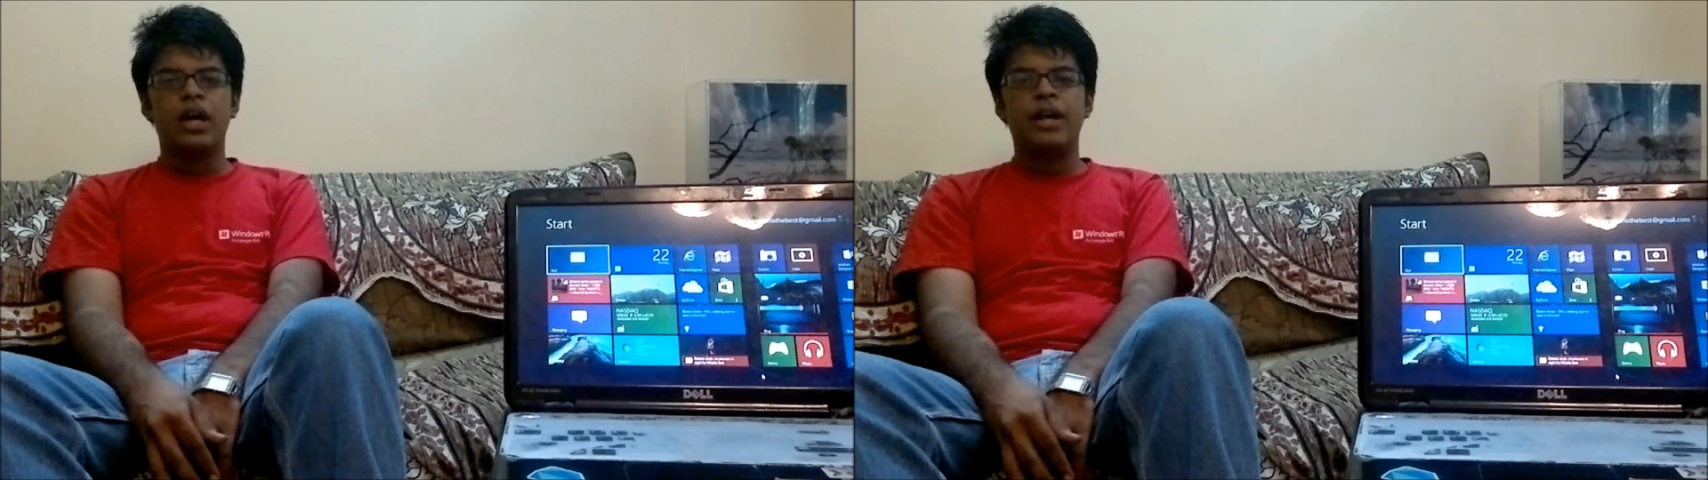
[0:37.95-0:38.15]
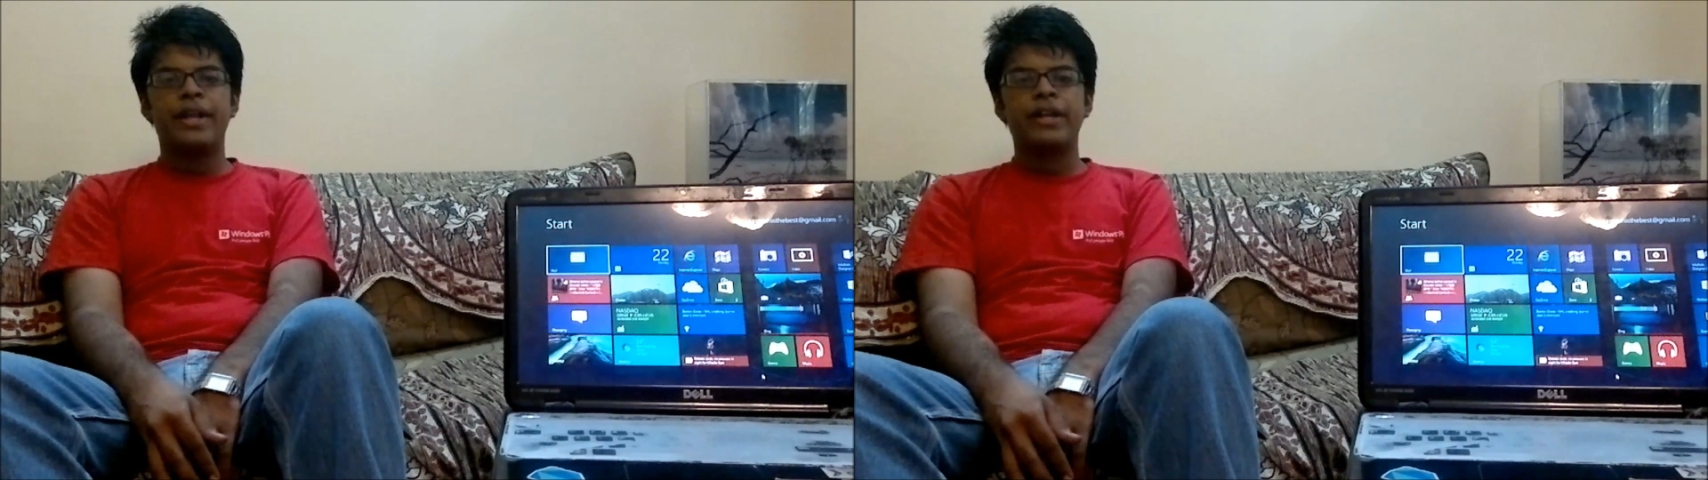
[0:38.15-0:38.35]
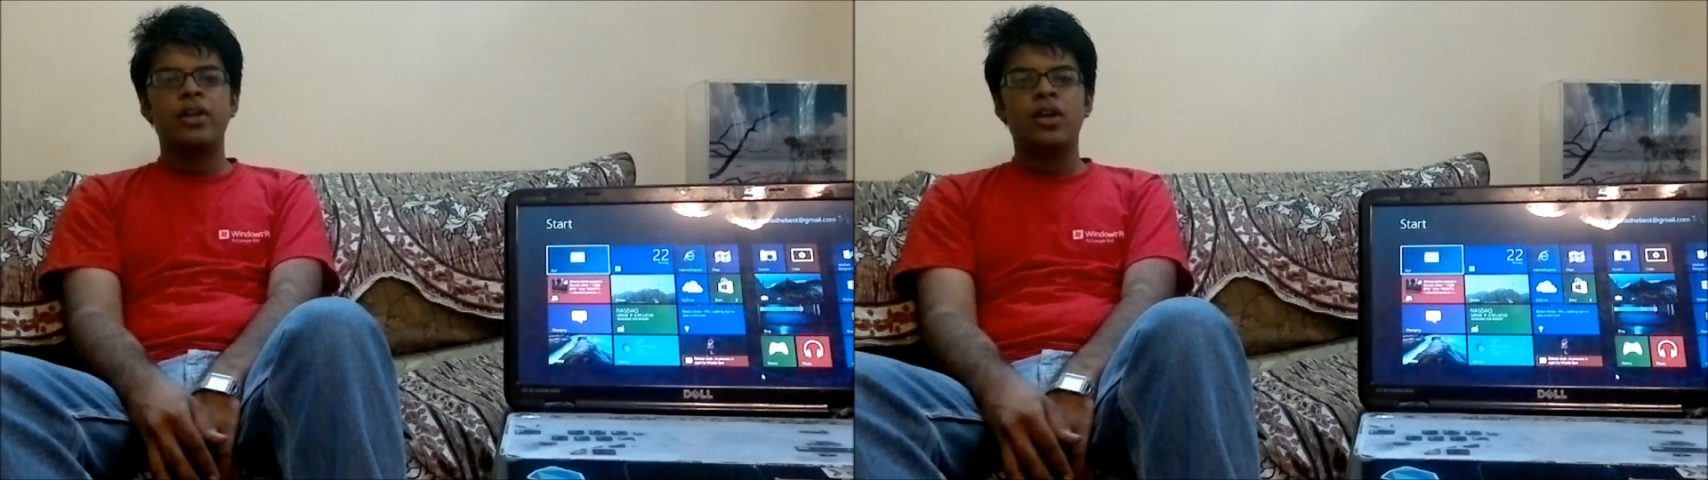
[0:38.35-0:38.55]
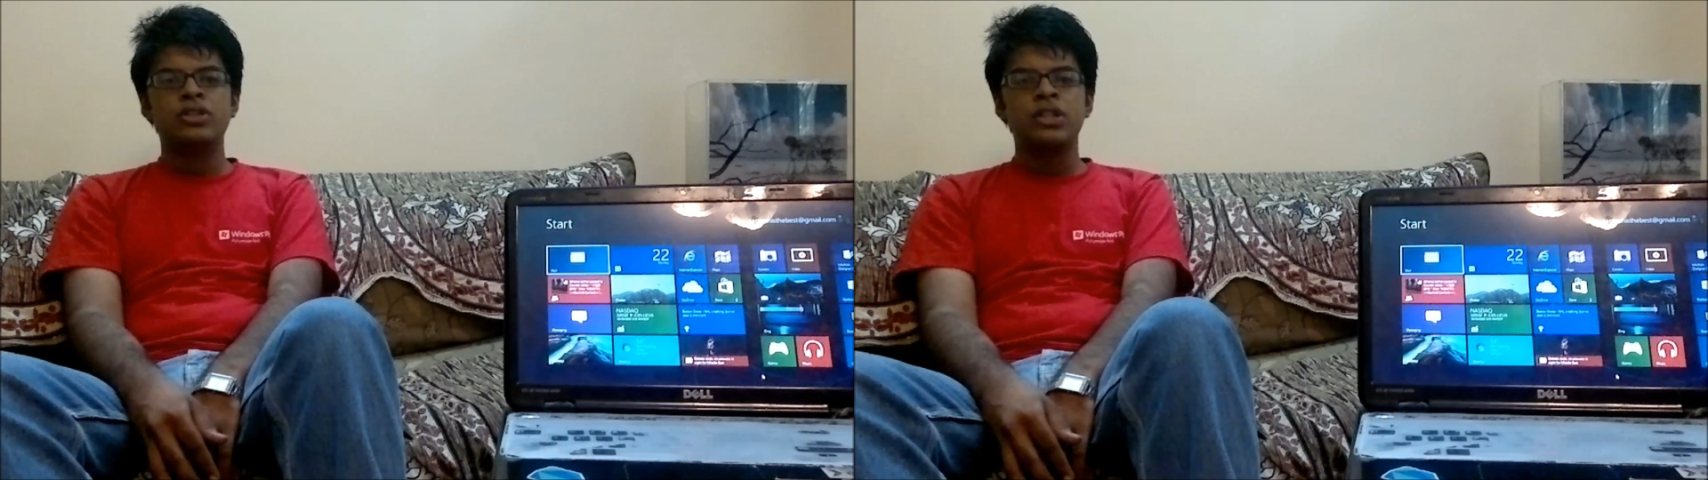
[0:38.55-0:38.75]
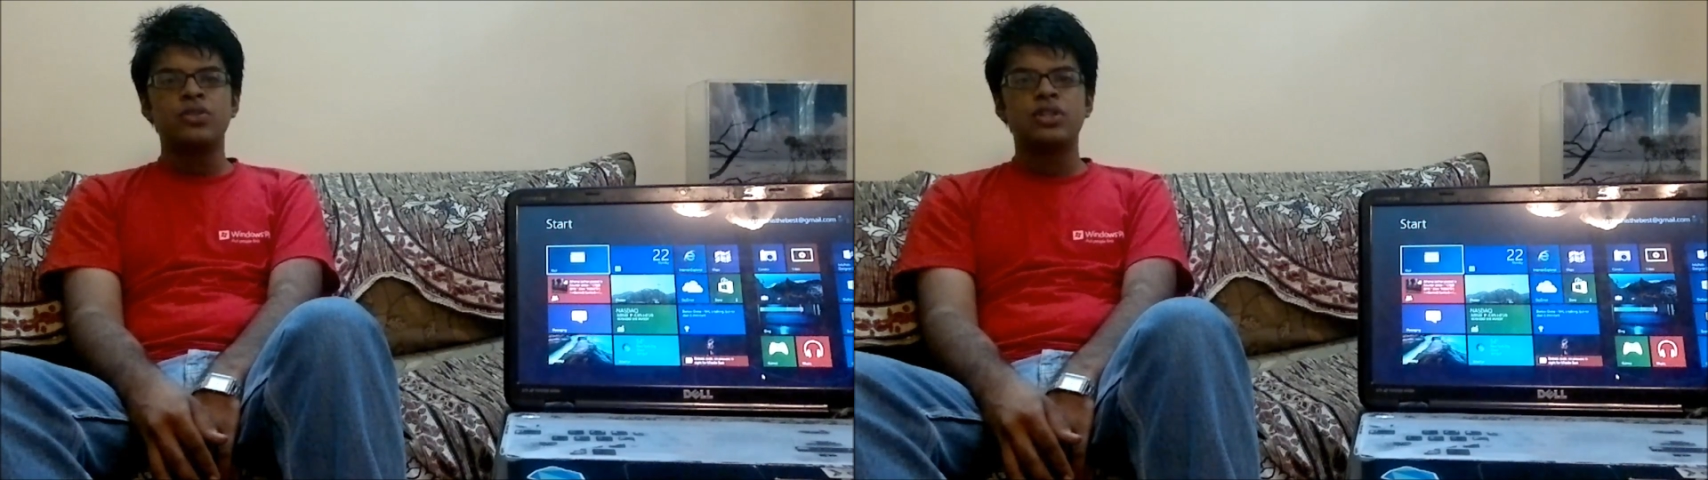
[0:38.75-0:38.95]
a
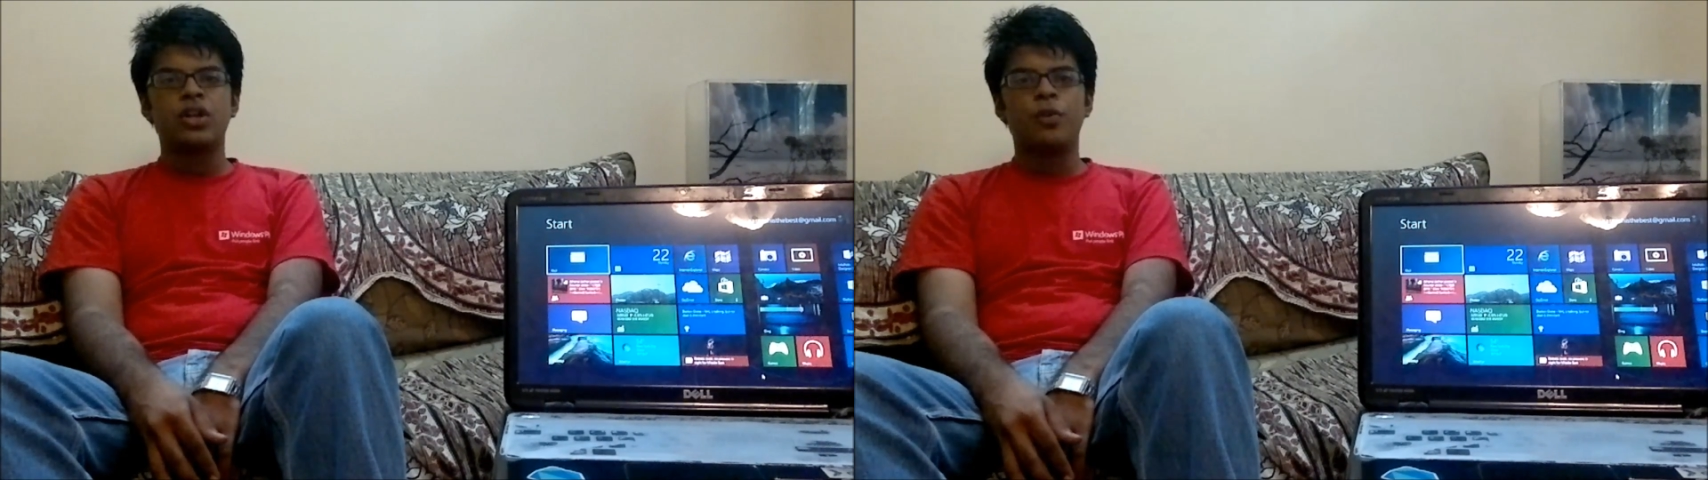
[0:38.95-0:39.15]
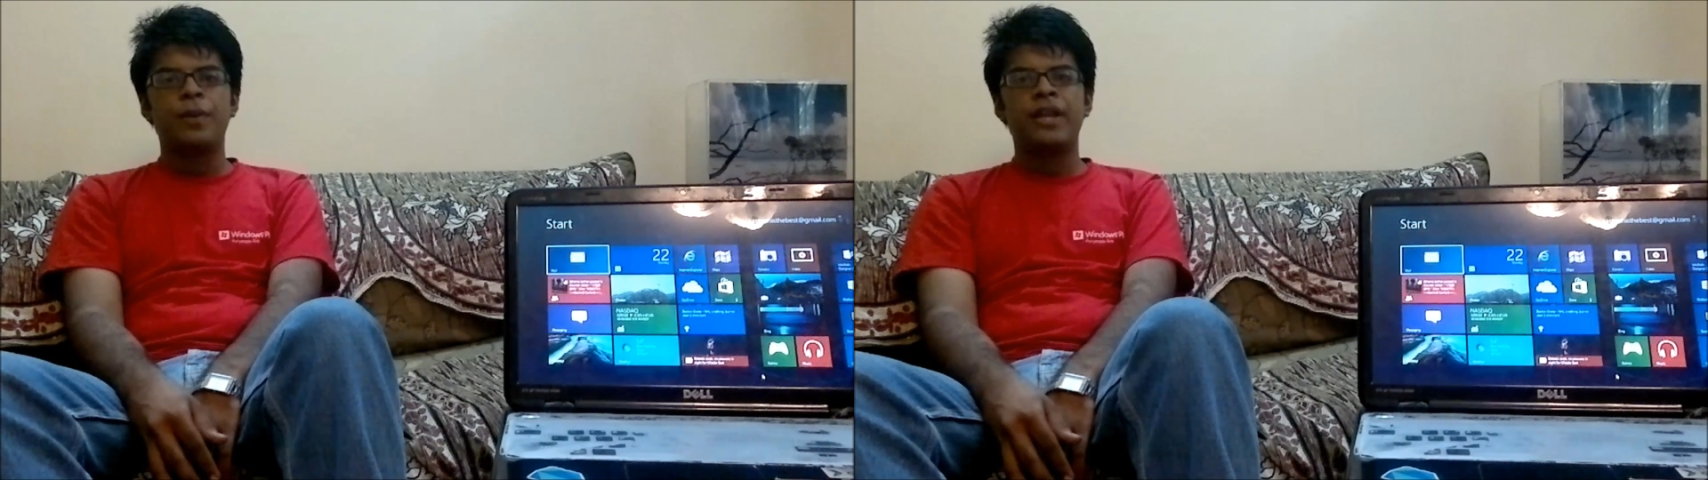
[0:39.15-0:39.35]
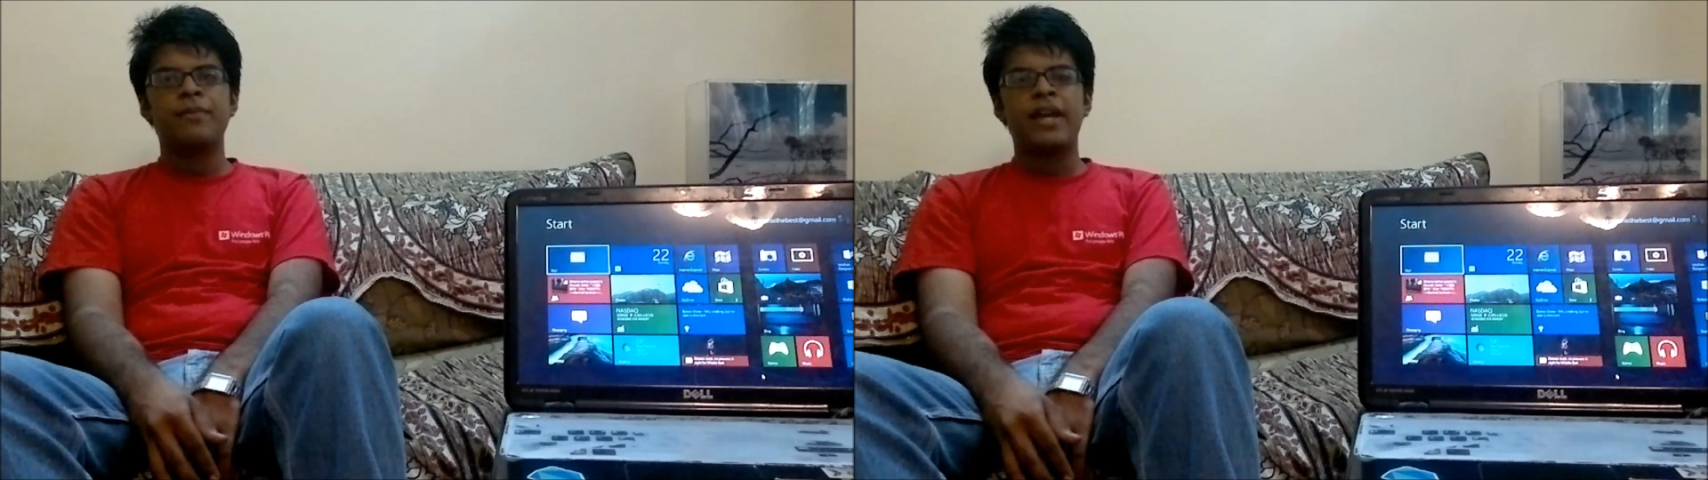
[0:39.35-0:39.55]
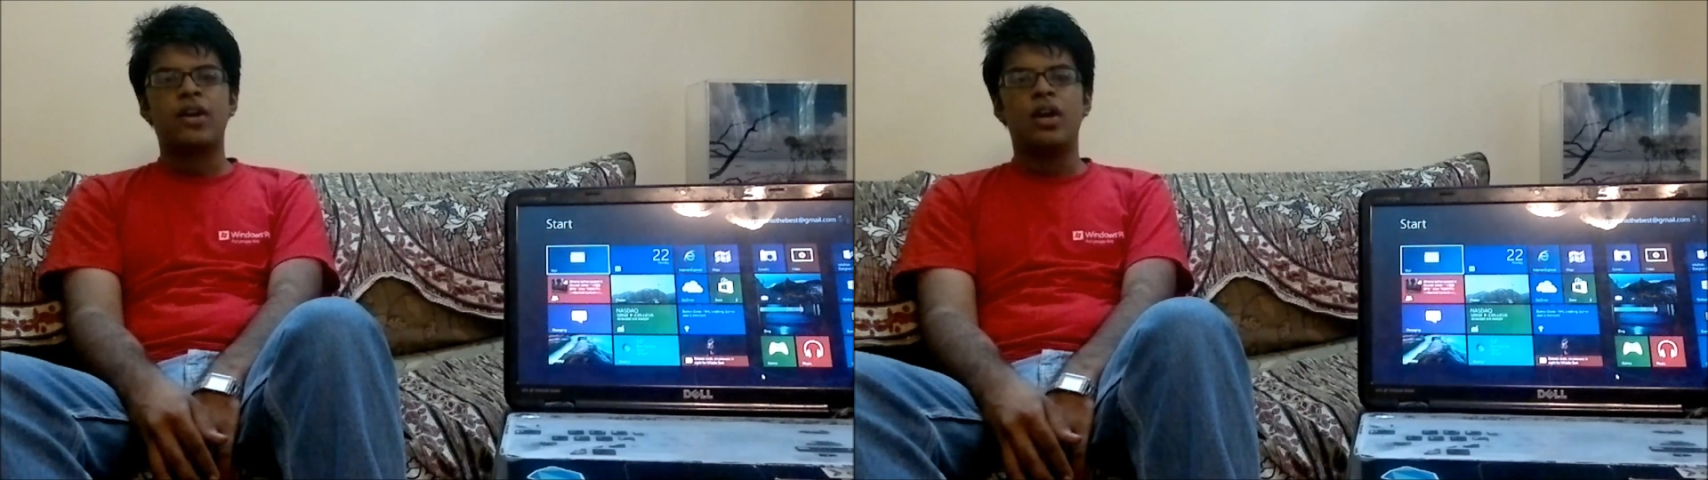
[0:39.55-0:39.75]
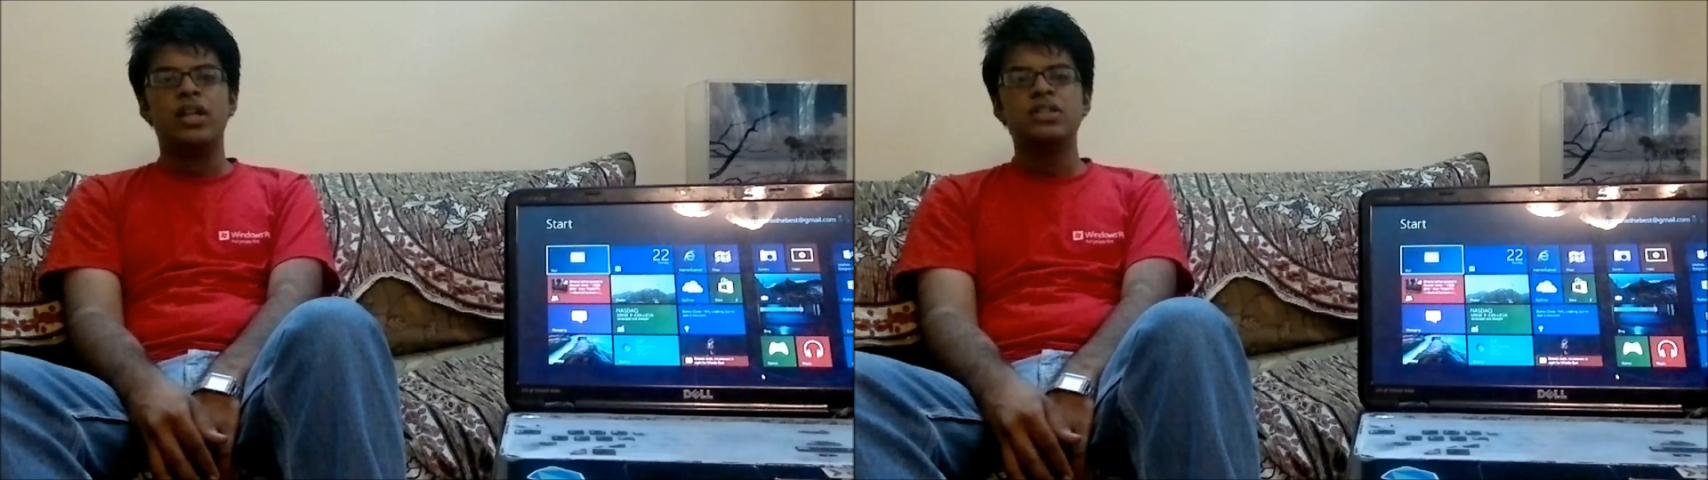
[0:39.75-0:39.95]
technology user group in my
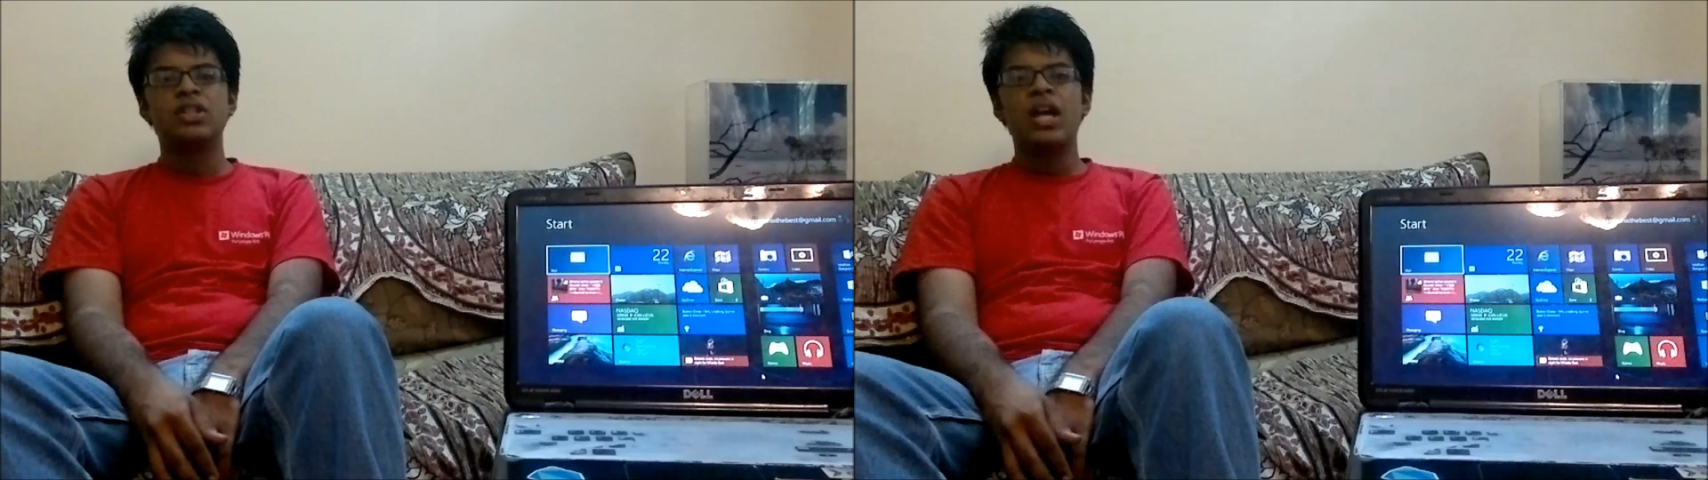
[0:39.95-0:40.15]
college,